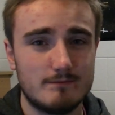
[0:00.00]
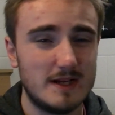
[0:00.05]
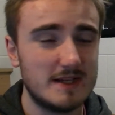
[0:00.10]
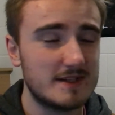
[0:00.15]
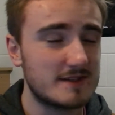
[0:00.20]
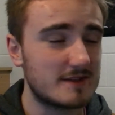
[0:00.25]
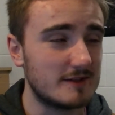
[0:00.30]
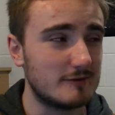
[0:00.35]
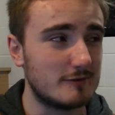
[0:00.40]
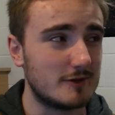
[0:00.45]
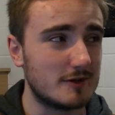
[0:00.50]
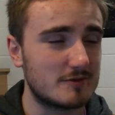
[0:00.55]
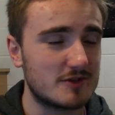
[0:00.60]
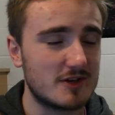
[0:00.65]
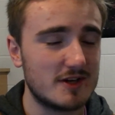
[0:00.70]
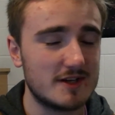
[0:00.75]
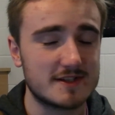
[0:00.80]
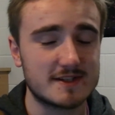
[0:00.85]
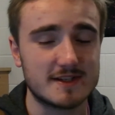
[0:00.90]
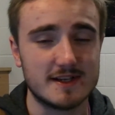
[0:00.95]
Basically, what I'm
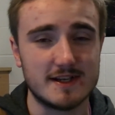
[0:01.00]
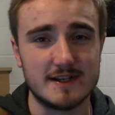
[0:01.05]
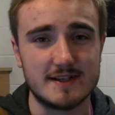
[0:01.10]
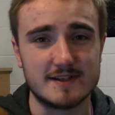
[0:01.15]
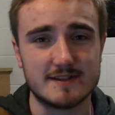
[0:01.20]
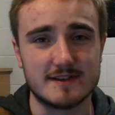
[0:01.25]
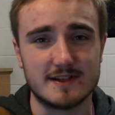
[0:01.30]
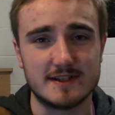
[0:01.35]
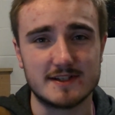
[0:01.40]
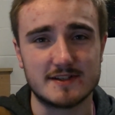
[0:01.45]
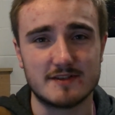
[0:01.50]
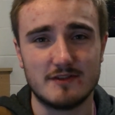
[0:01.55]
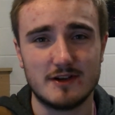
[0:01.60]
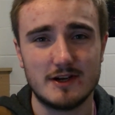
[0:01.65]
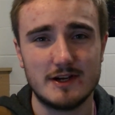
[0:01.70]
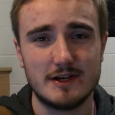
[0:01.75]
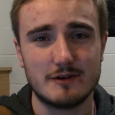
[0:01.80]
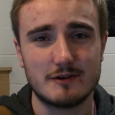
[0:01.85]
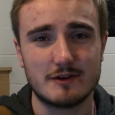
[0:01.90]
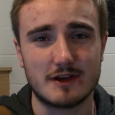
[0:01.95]
trying to say is that it's a
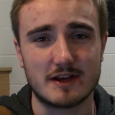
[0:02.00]
very odd